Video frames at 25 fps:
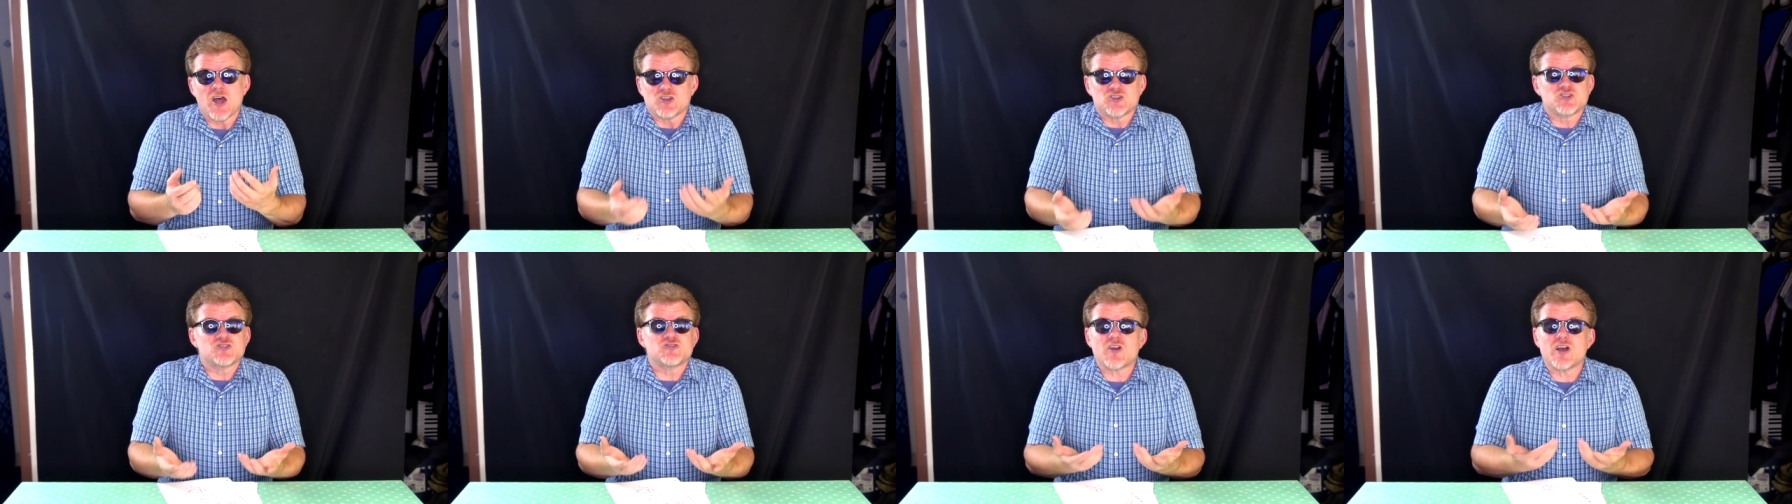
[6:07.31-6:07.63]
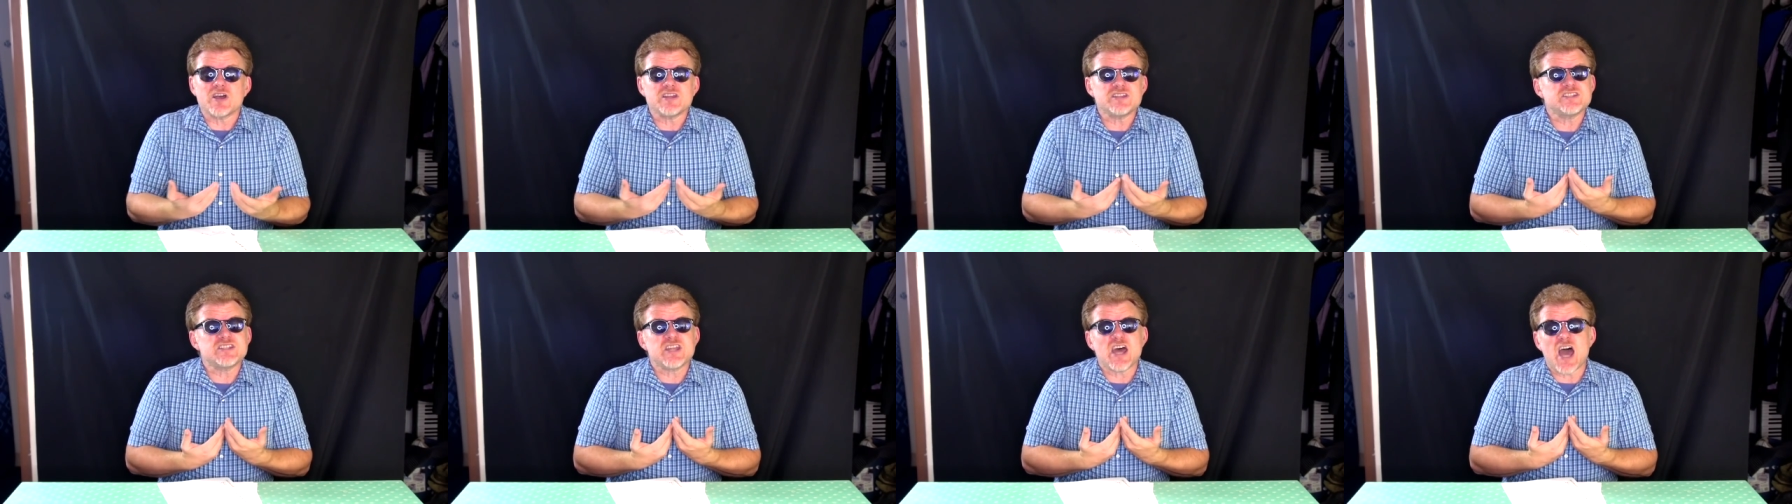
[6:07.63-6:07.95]

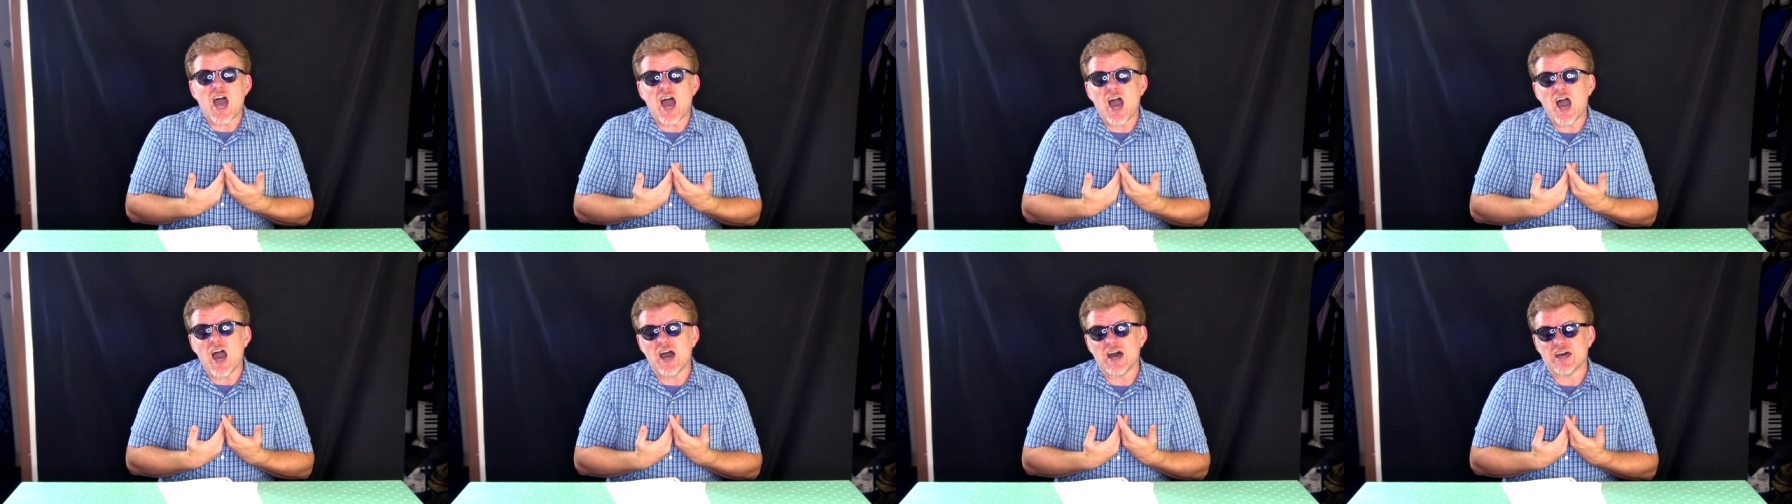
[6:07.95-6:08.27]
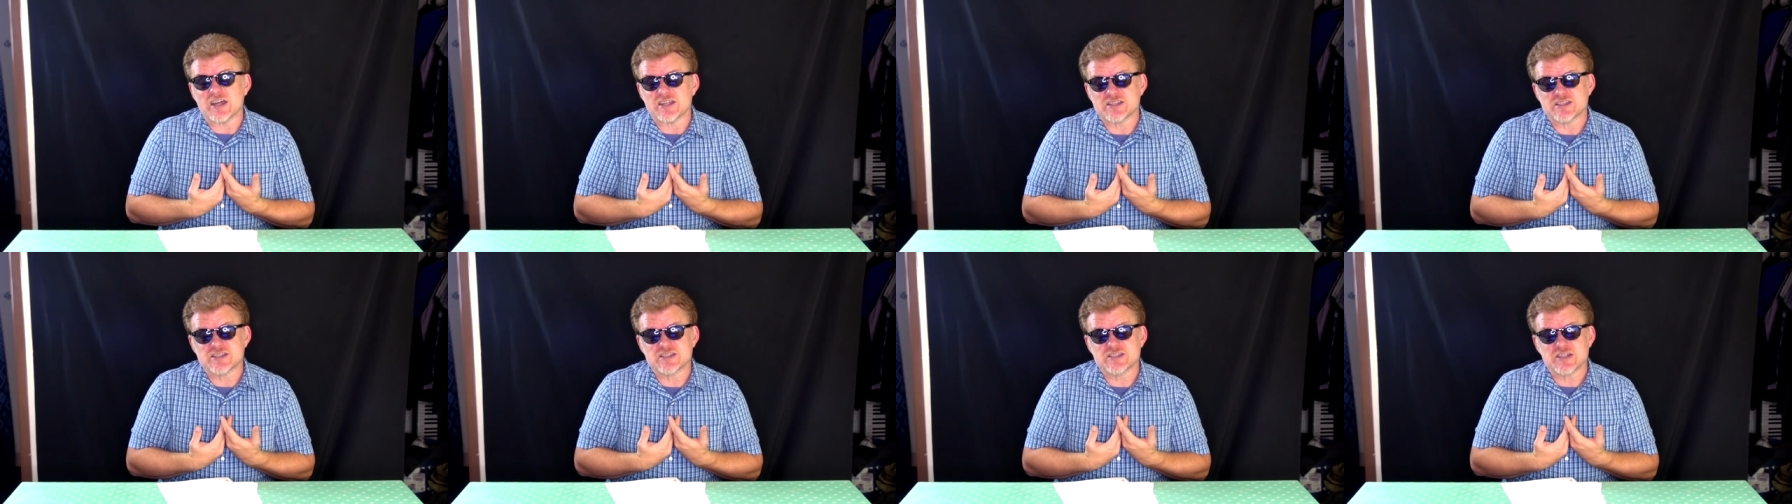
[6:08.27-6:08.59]
Trust
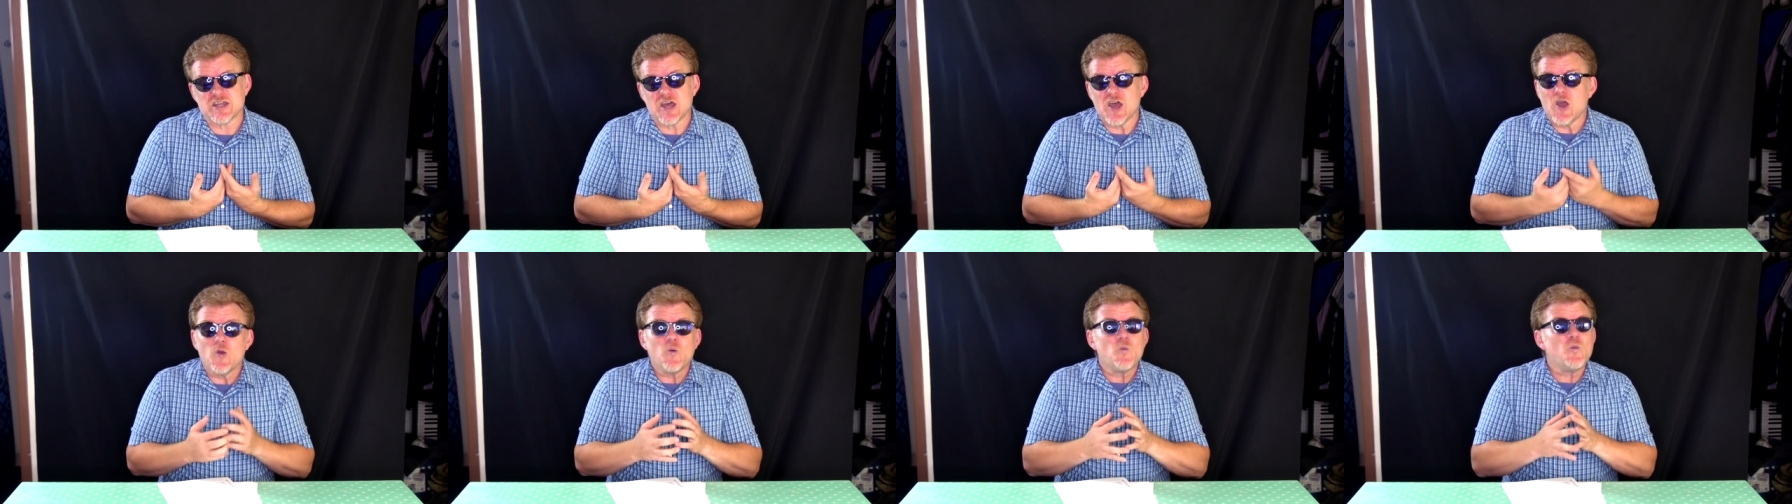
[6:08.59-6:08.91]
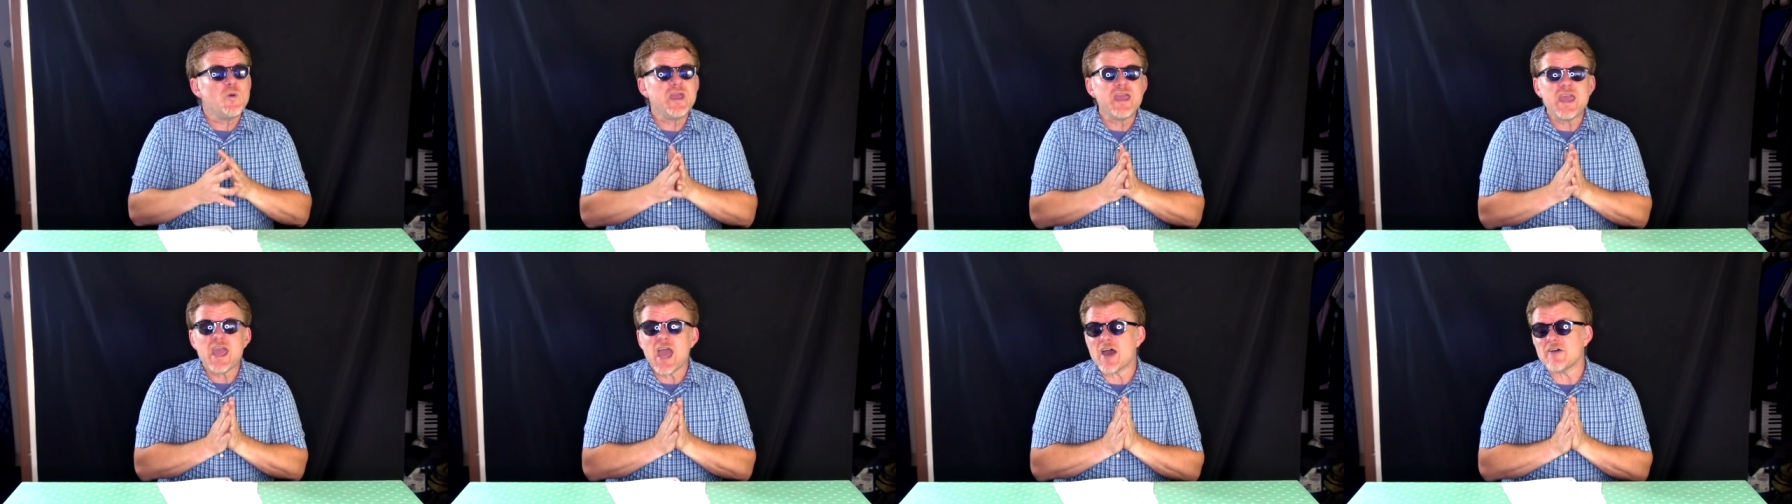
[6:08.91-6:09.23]
us.
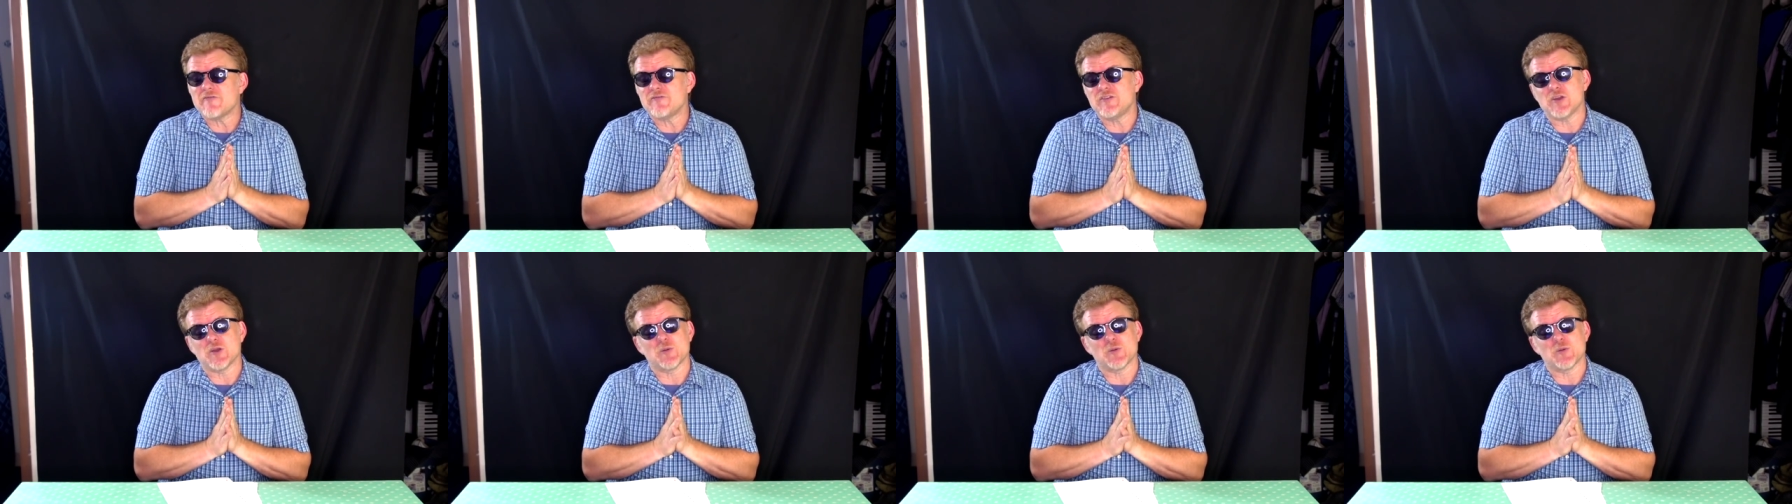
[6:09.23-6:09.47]
We have